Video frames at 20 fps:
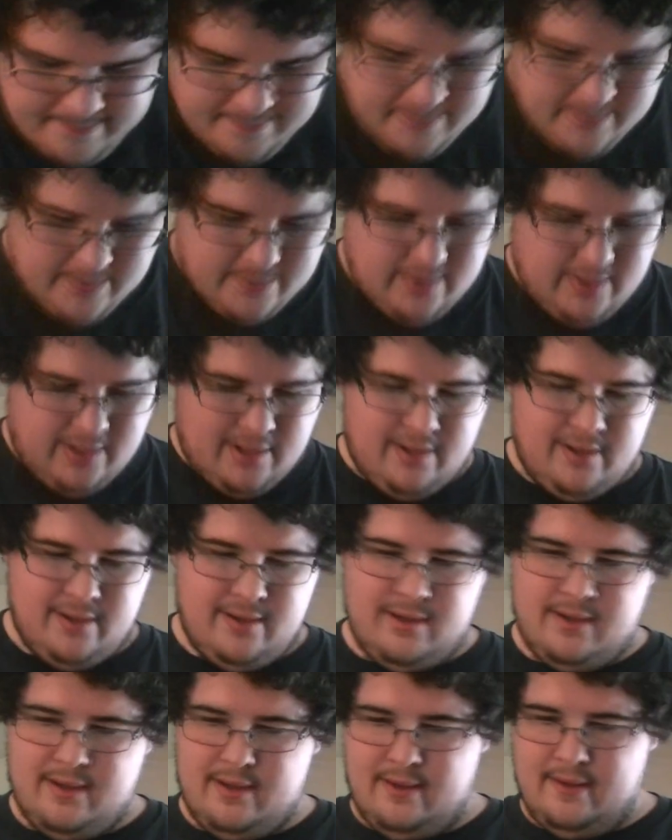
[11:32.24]
Oh yeah.
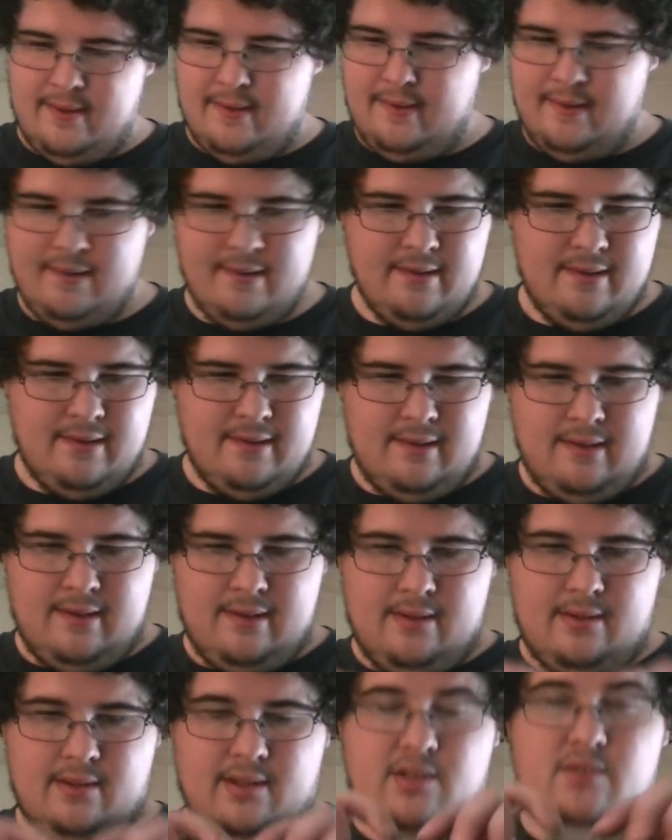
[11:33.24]

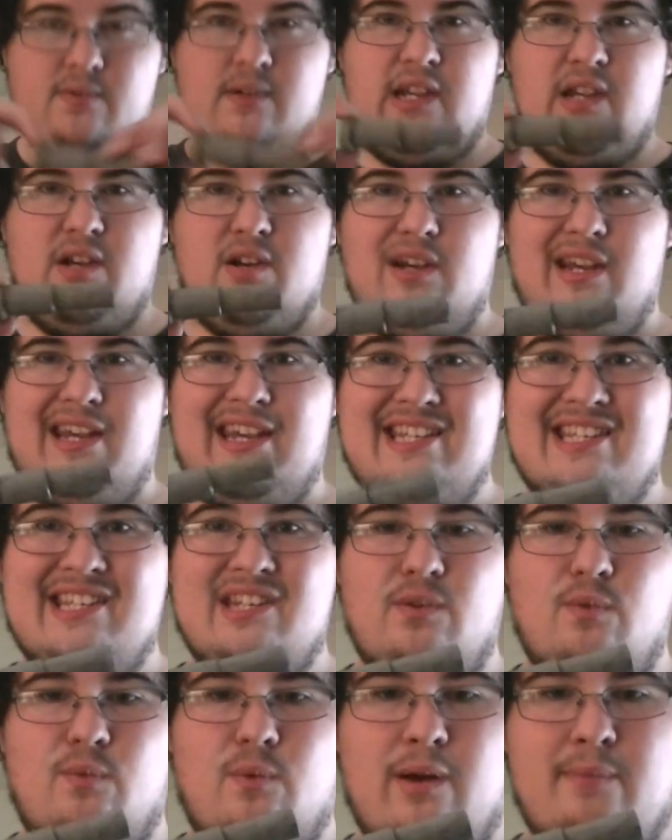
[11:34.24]
This right here
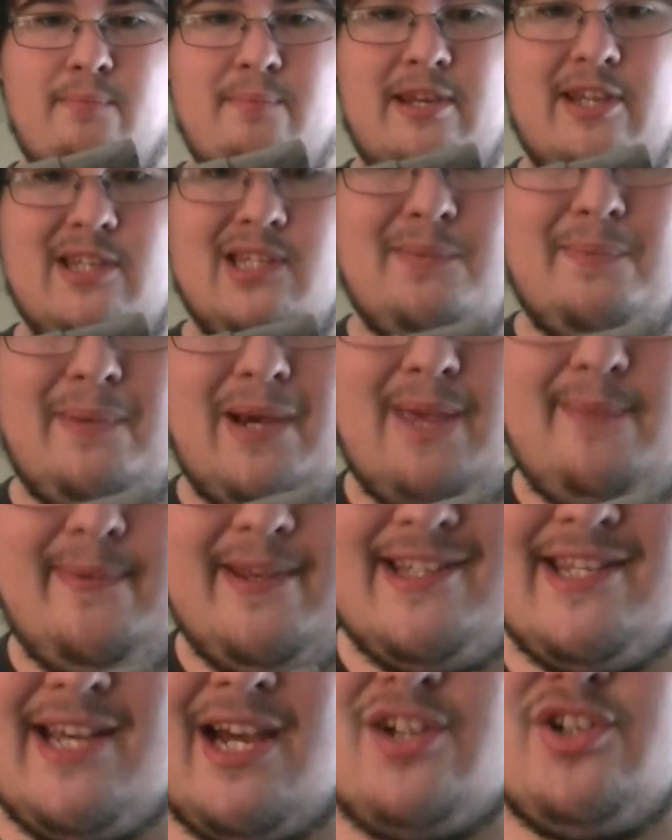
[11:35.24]
isn't one piece of pipe,
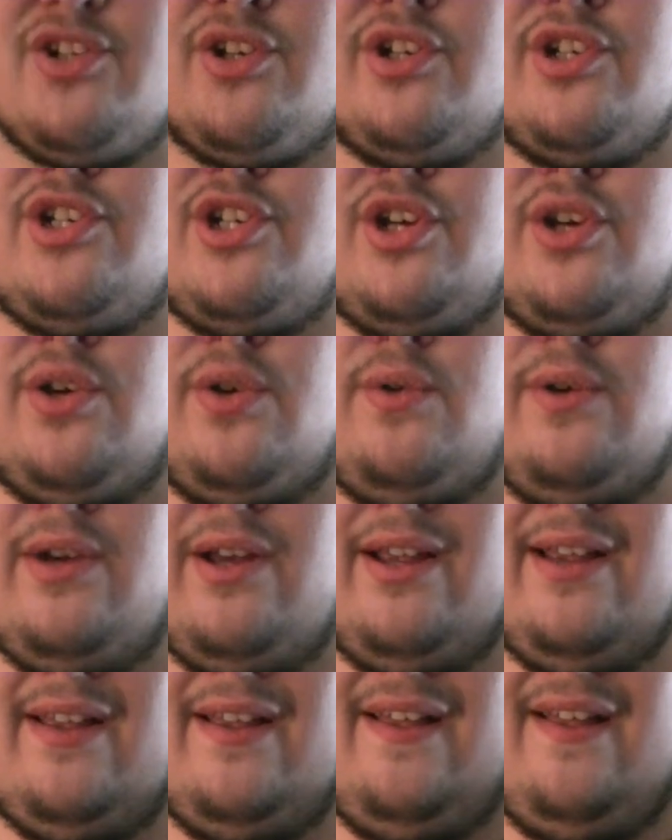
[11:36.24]
it's actually two.
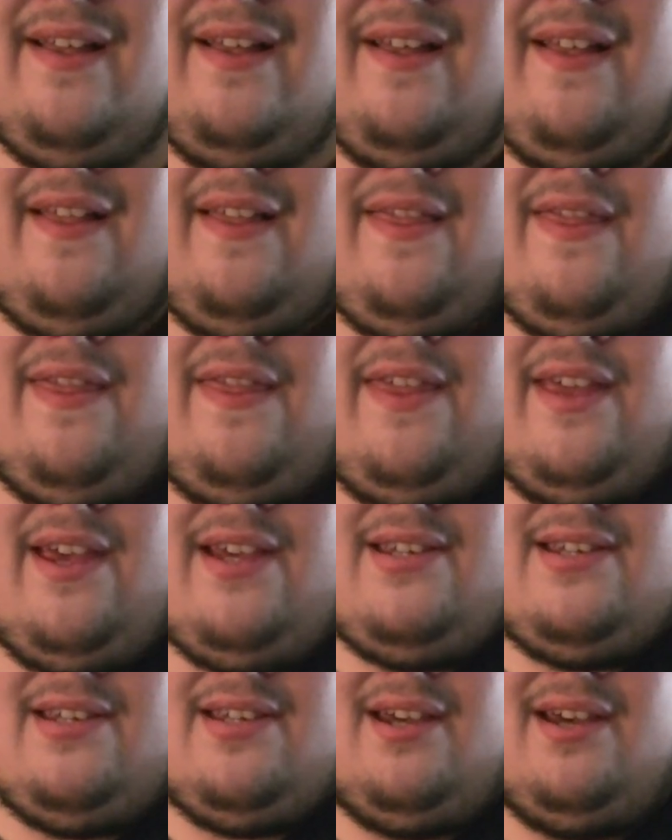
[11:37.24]

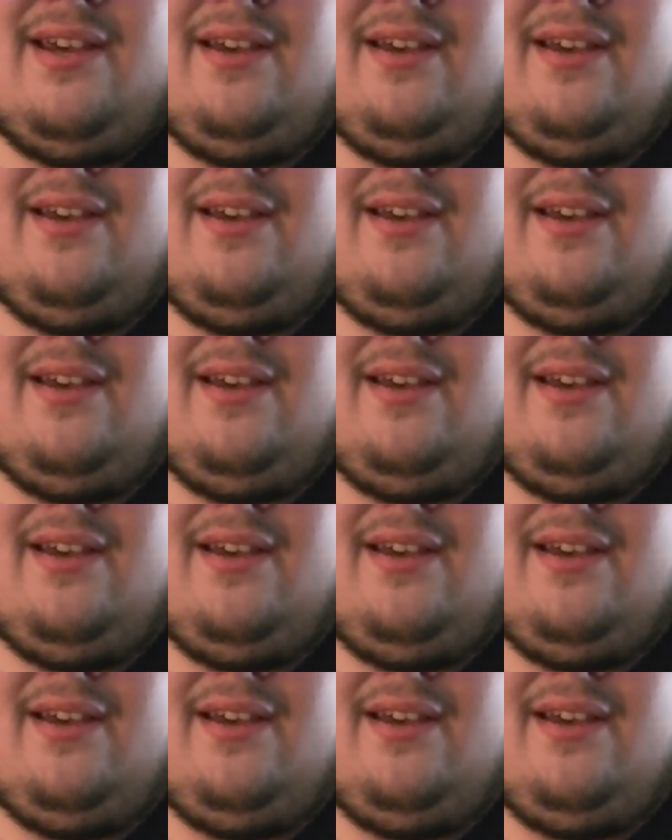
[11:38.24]
This